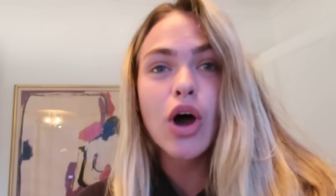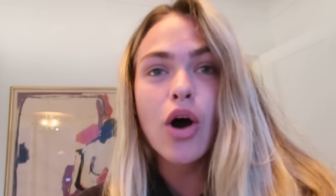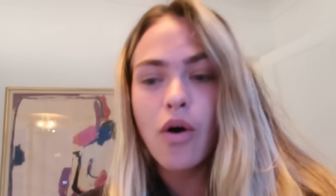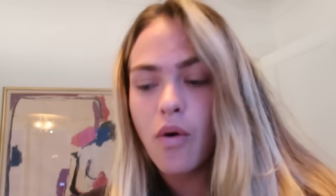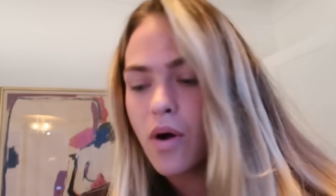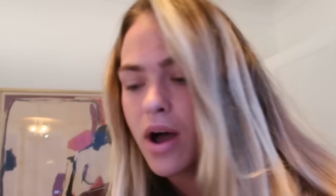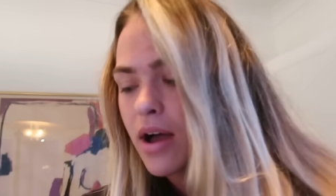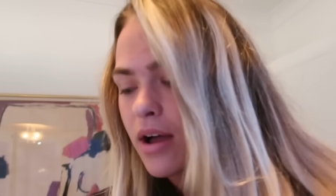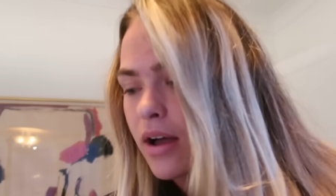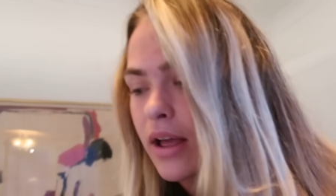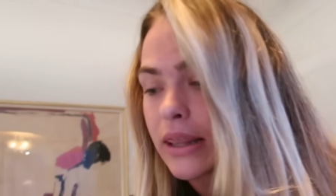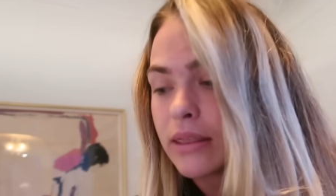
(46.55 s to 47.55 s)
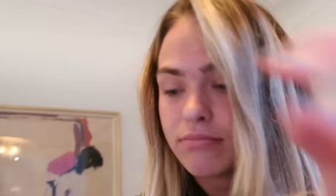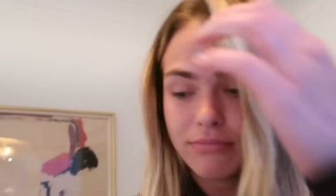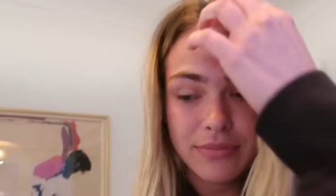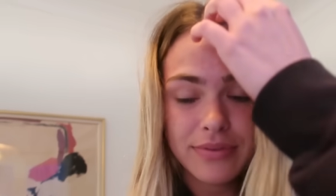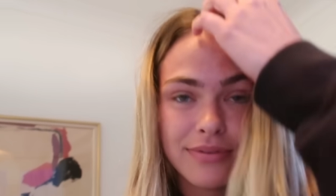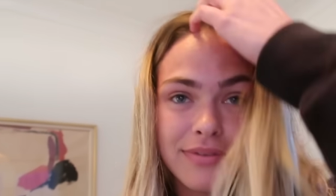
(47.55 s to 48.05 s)
so
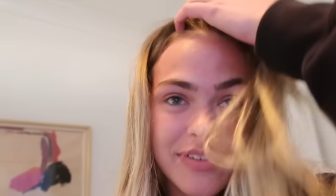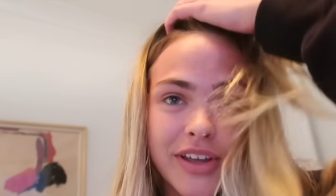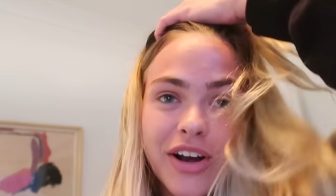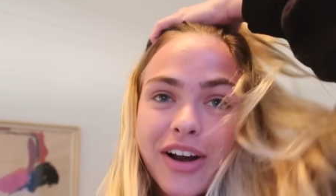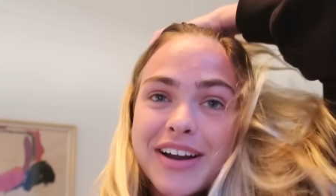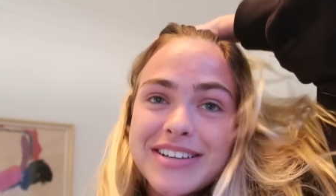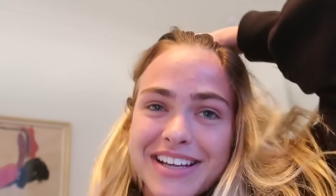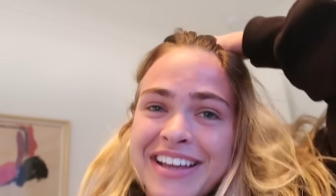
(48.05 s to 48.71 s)
mm, dinner is...